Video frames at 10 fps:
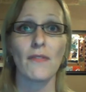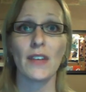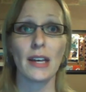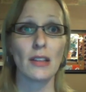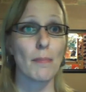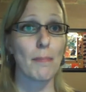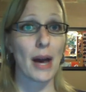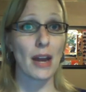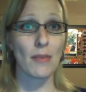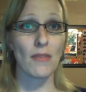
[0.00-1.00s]
Fill out the
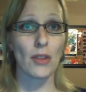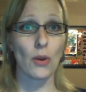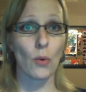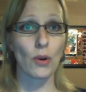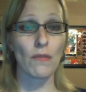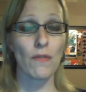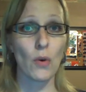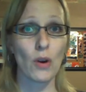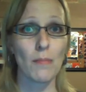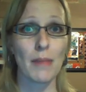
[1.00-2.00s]
bottom of the order
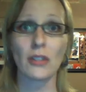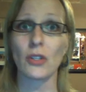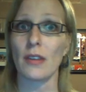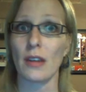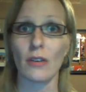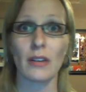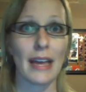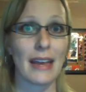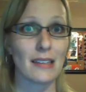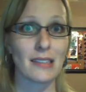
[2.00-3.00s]
form, make sure that your
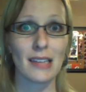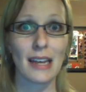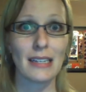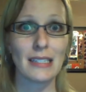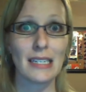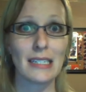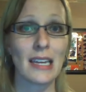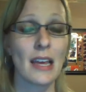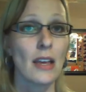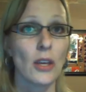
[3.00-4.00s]
client has signed it.
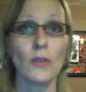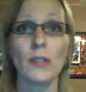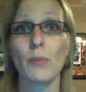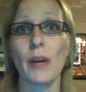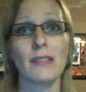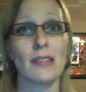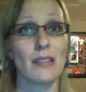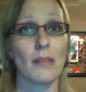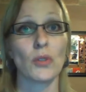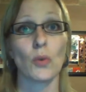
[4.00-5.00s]
You just
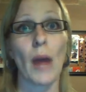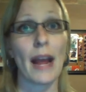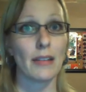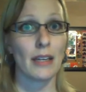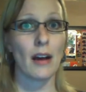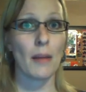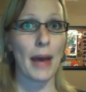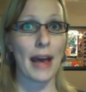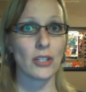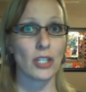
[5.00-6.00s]
process them directly on
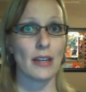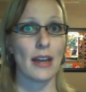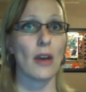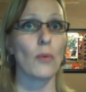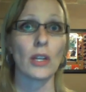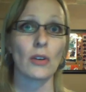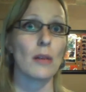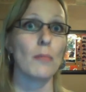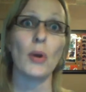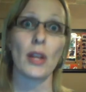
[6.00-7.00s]
PassionNet when you're
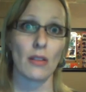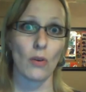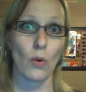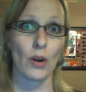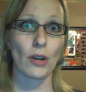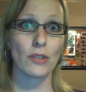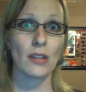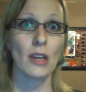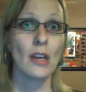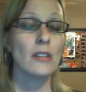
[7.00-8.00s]
inputting the
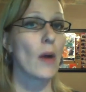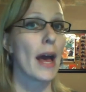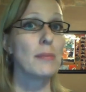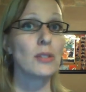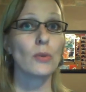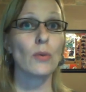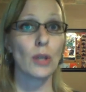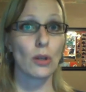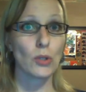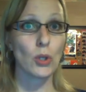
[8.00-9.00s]
orders. So
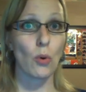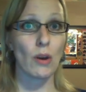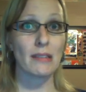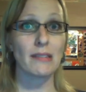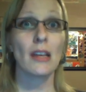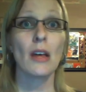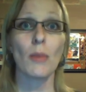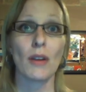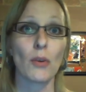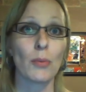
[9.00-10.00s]
absolutely your choice,
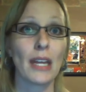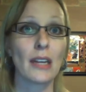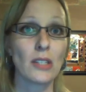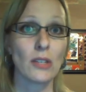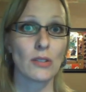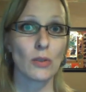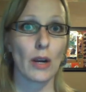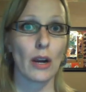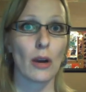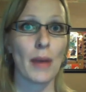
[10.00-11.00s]
but if you're planning to use
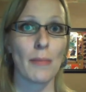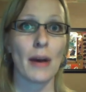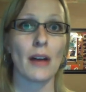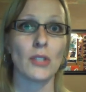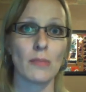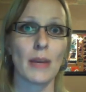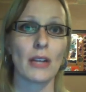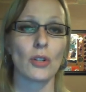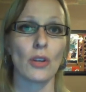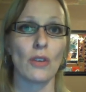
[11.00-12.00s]
Square or PayPal, just make
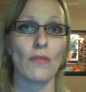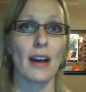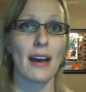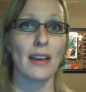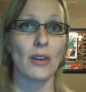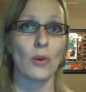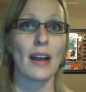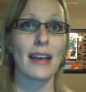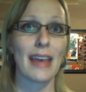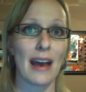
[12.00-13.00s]
sure you've got your
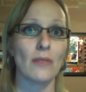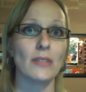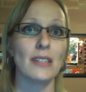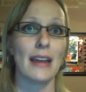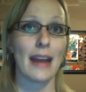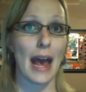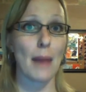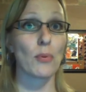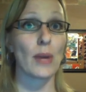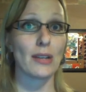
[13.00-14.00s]
account and
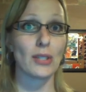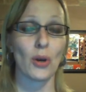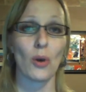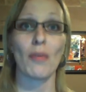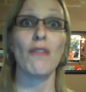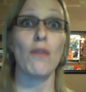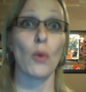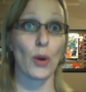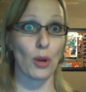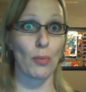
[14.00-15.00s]
app ready to go
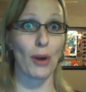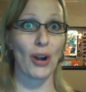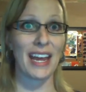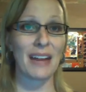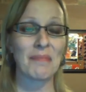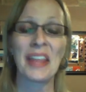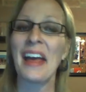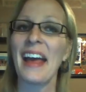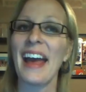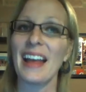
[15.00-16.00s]
before your party.
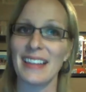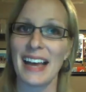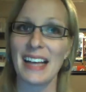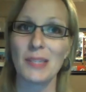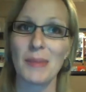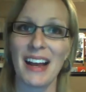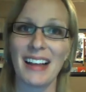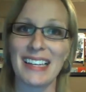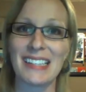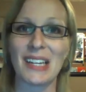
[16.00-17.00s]
And last but
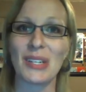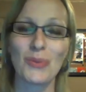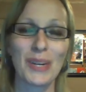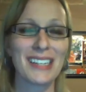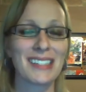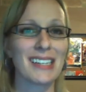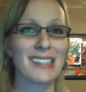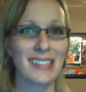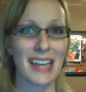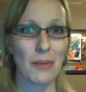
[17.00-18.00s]
not least, I just want to
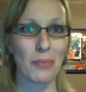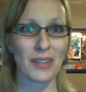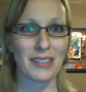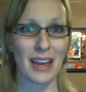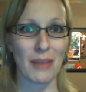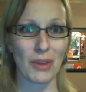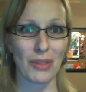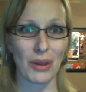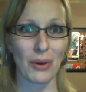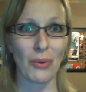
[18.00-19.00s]
discuss setup with time
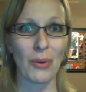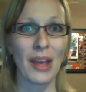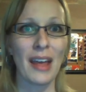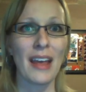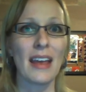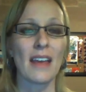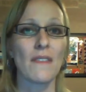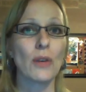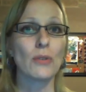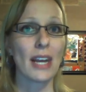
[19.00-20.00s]
with you.
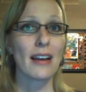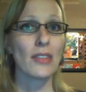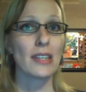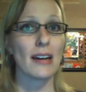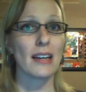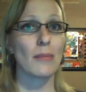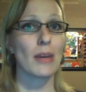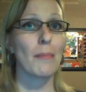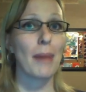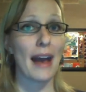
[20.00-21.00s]
If you check out the
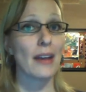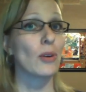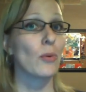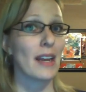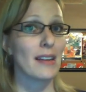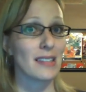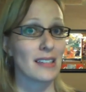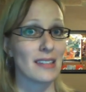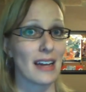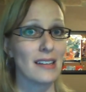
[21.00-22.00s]
document, Pack Your Way to
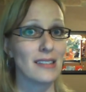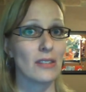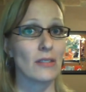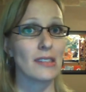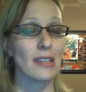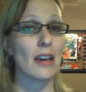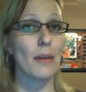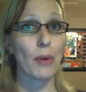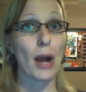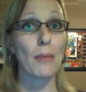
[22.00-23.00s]
Success, you'll see
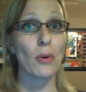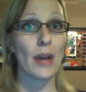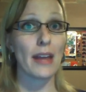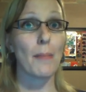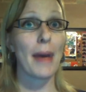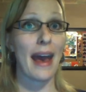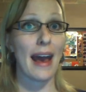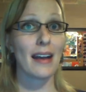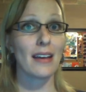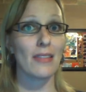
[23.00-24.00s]
a proper way to
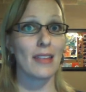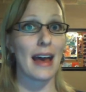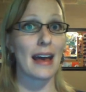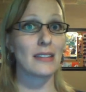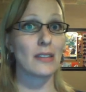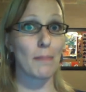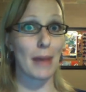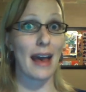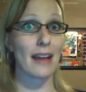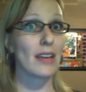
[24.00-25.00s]
pack that
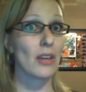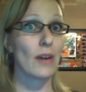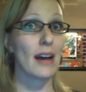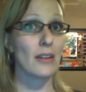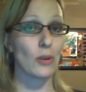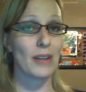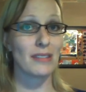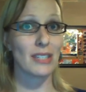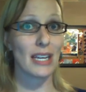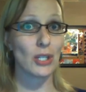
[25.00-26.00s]
bag that you got in your
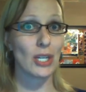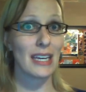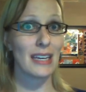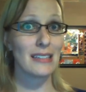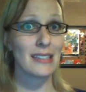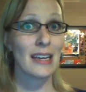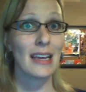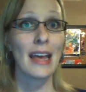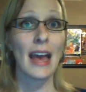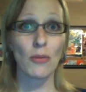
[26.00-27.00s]
presentation kit.
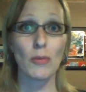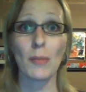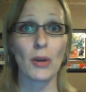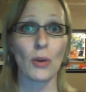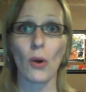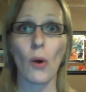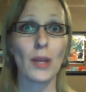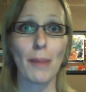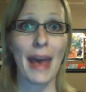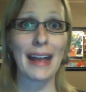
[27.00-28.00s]
And remember, you're
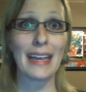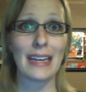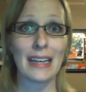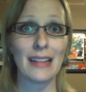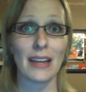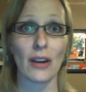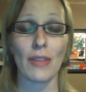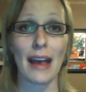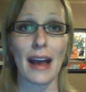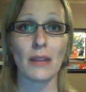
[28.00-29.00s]
only packing in there
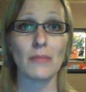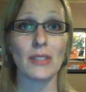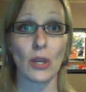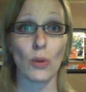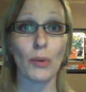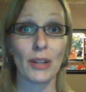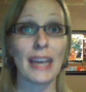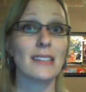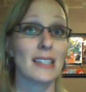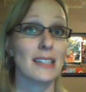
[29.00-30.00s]
the items that you
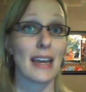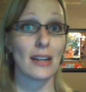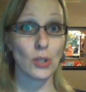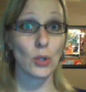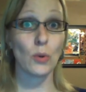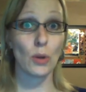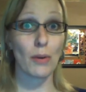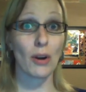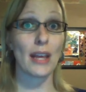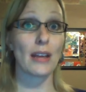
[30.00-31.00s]
plan to take to your
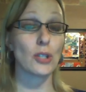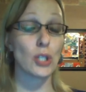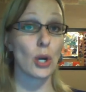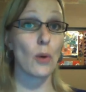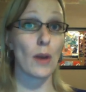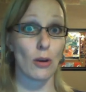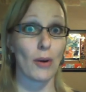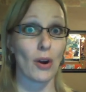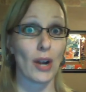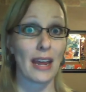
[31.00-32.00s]
party and show at your
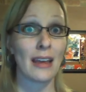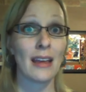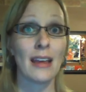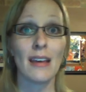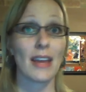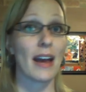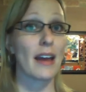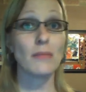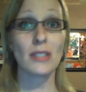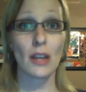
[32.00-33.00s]
party. The
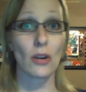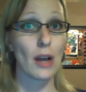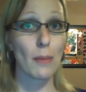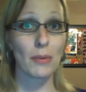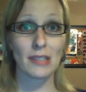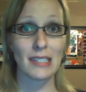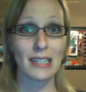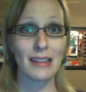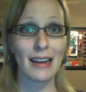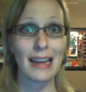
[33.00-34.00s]
items that you're not
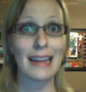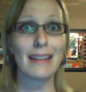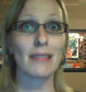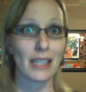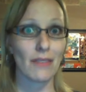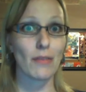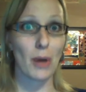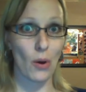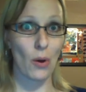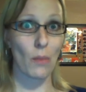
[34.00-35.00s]
presenting that night, leave them
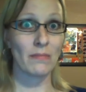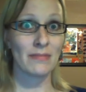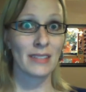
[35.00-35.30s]
at home.